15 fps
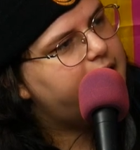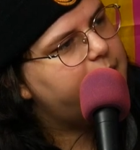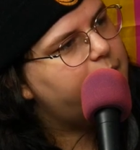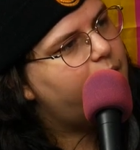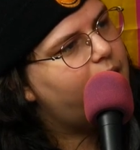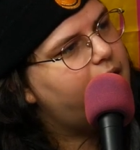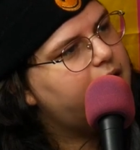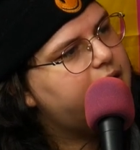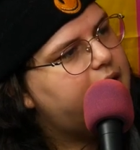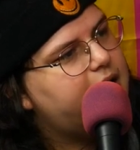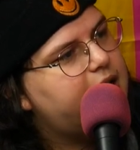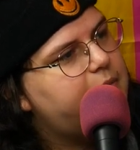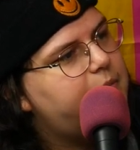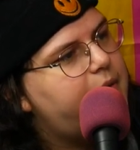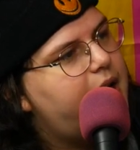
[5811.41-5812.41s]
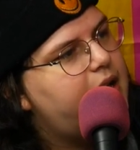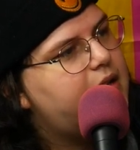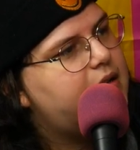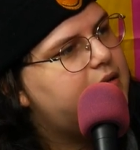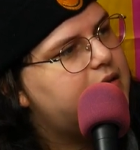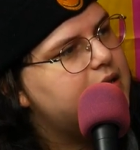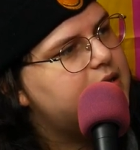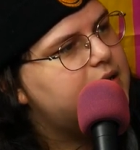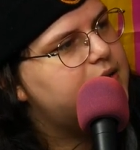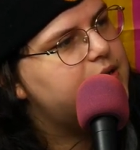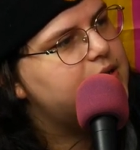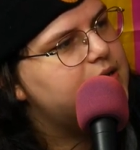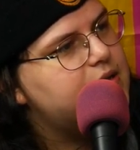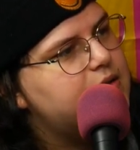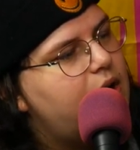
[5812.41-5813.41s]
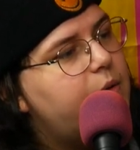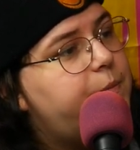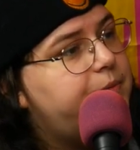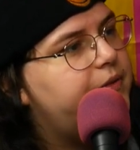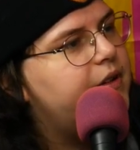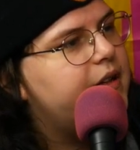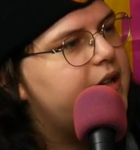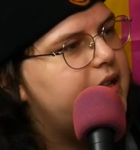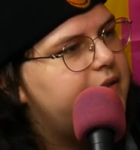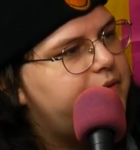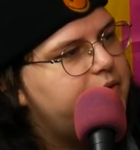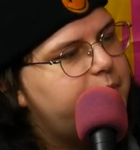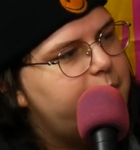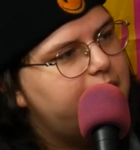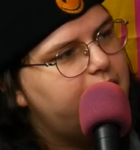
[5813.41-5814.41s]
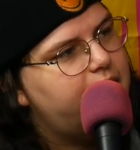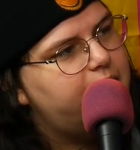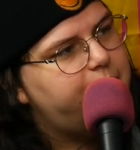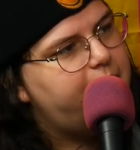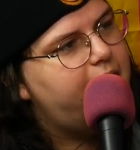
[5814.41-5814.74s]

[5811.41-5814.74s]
anymore. They can make decisions. Exactly. Hopefully, if you've been a good